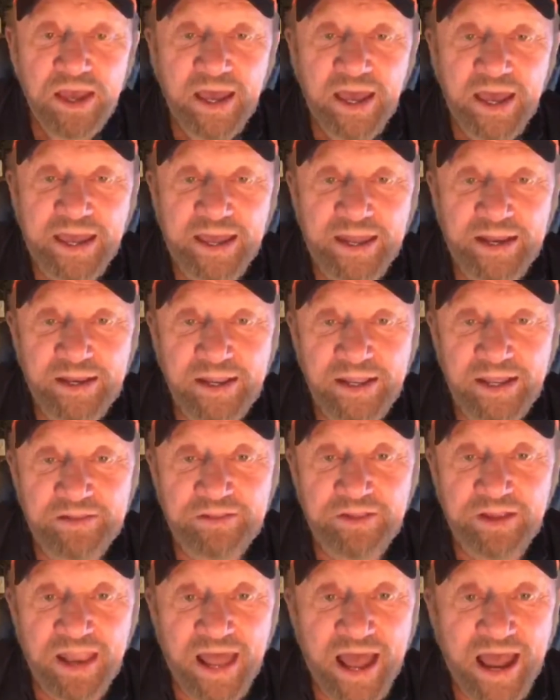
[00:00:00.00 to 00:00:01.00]
And
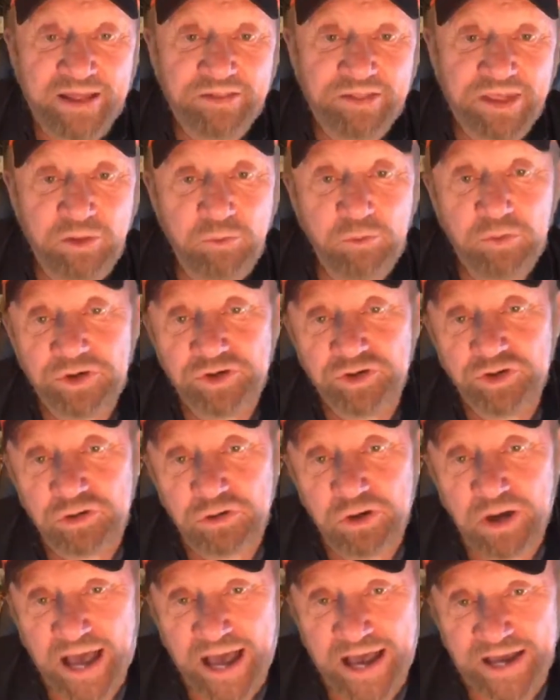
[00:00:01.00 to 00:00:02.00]
in the night, he went
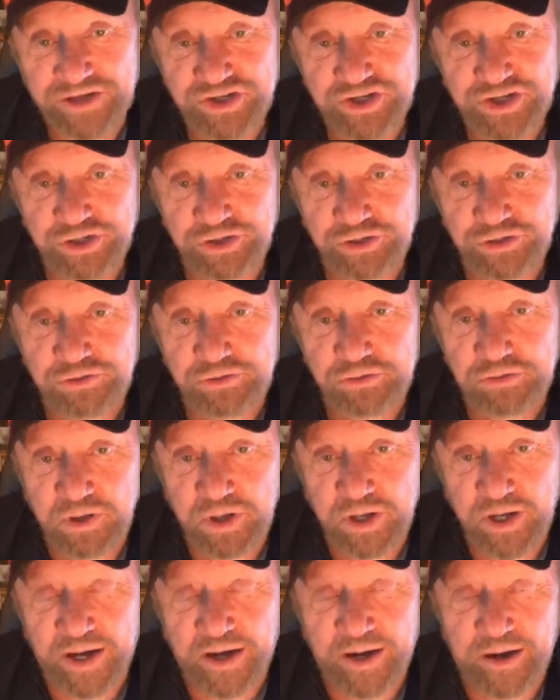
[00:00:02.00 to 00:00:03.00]
to a high school,
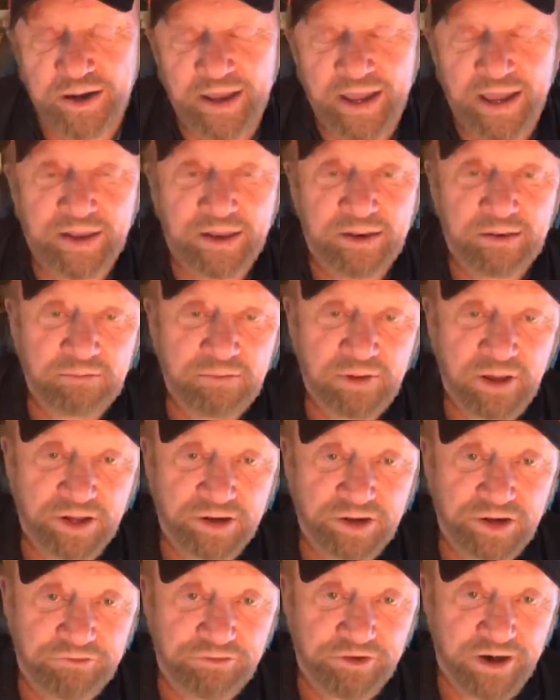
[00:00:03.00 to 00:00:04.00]
and a
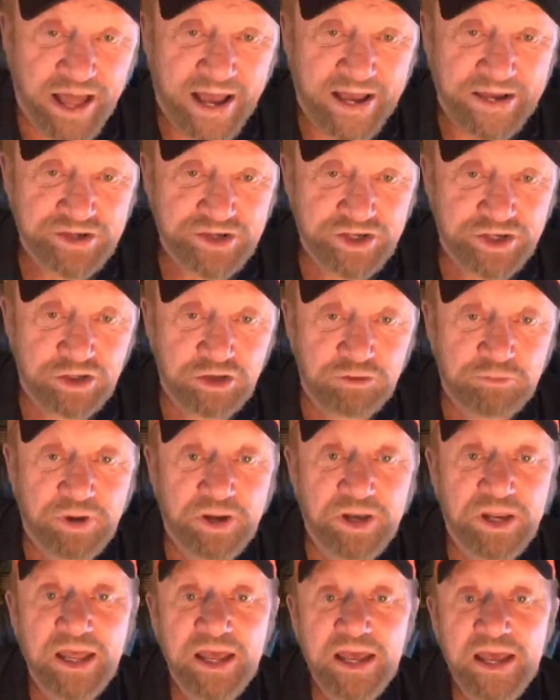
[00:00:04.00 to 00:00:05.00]
different high school,
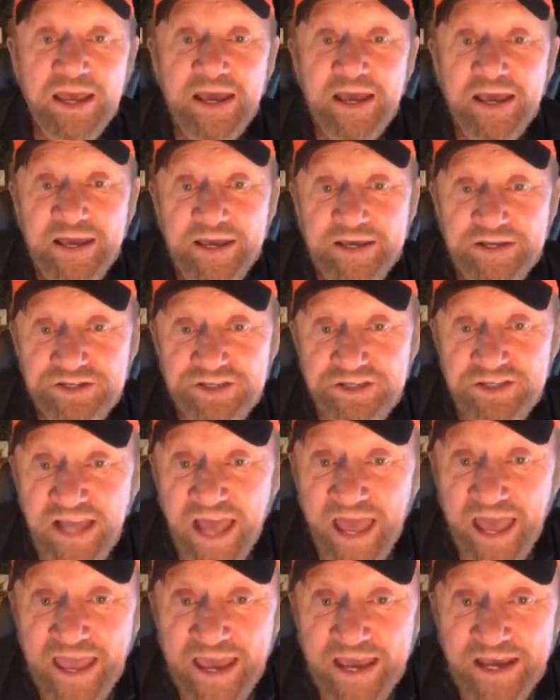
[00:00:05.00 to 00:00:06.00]
but his
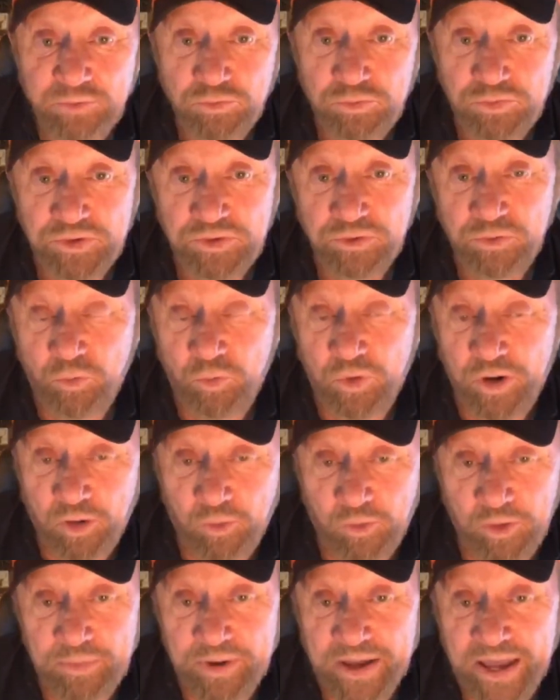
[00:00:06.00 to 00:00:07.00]
dad,
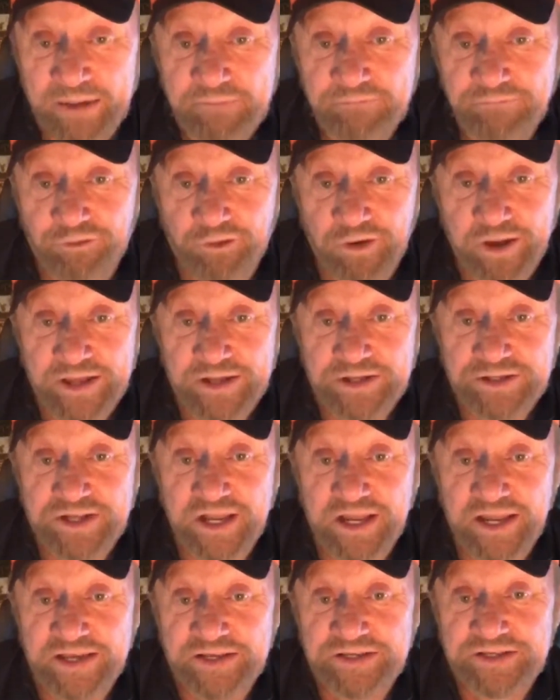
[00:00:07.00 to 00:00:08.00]
we became friends,
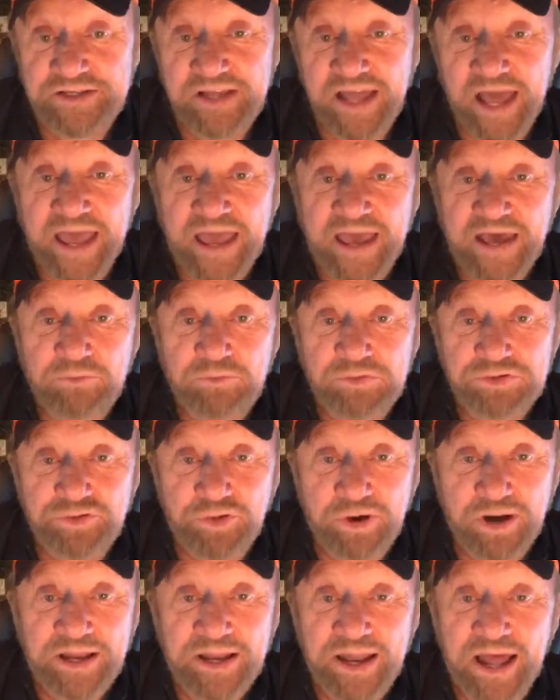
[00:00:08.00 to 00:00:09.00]
and his dad was
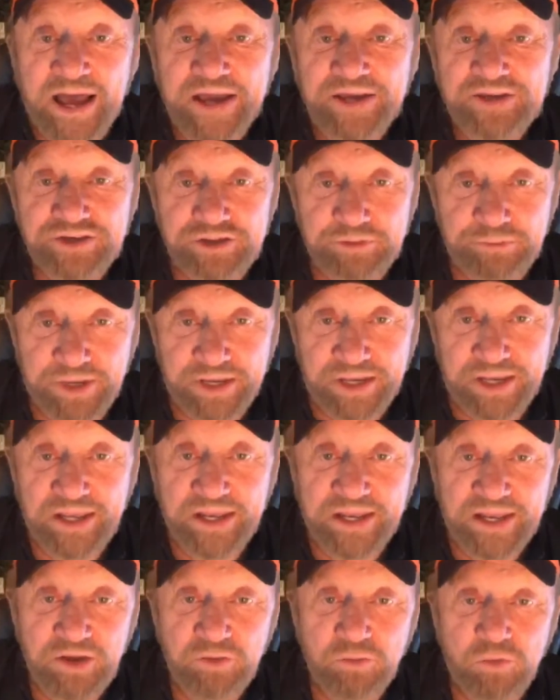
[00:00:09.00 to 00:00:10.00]
really nice to me,
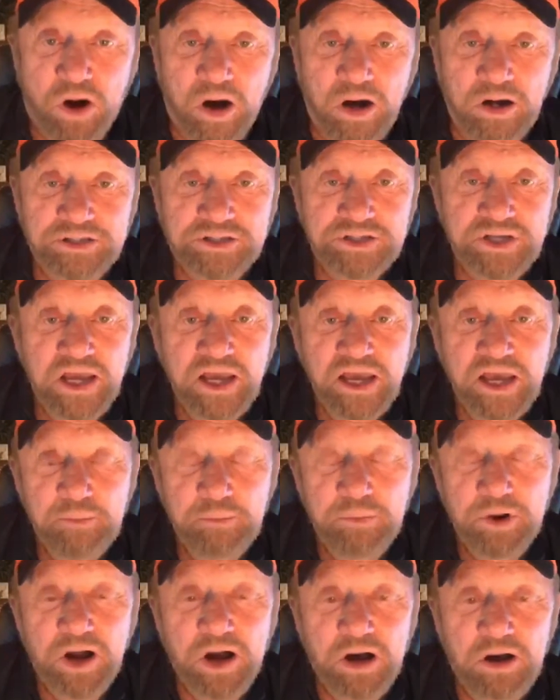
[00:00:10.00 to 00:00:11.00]
and he was,
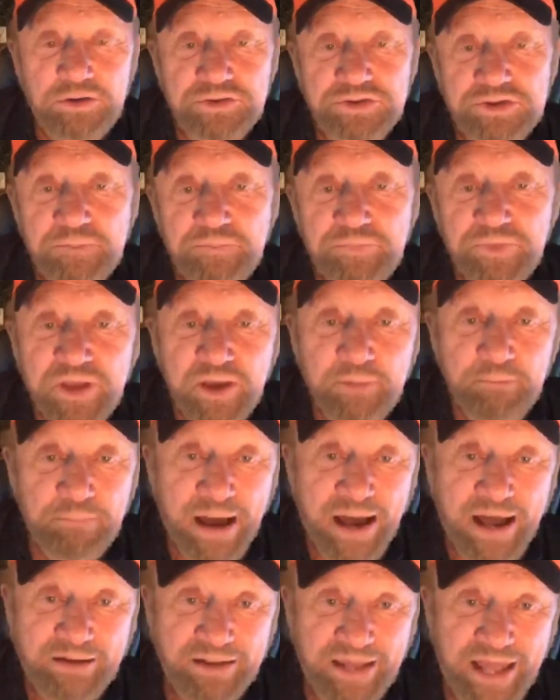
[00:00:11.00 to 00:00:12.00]
because
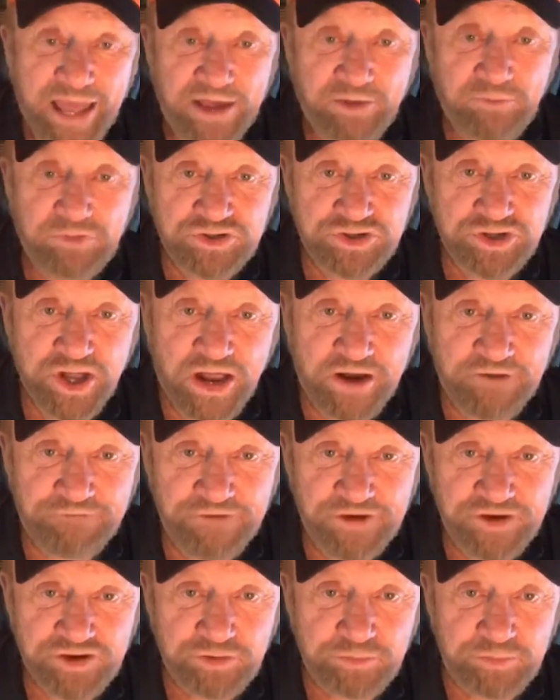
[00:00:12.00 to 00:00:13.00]
my dad was not a
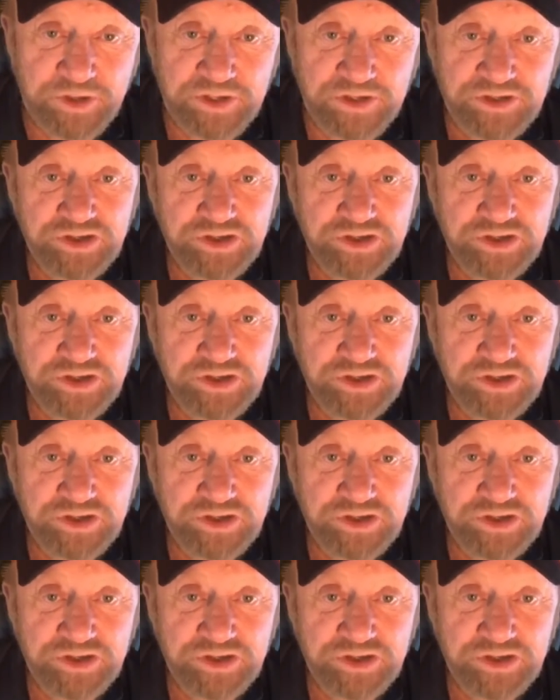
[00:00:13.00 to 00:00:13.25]
fisherman.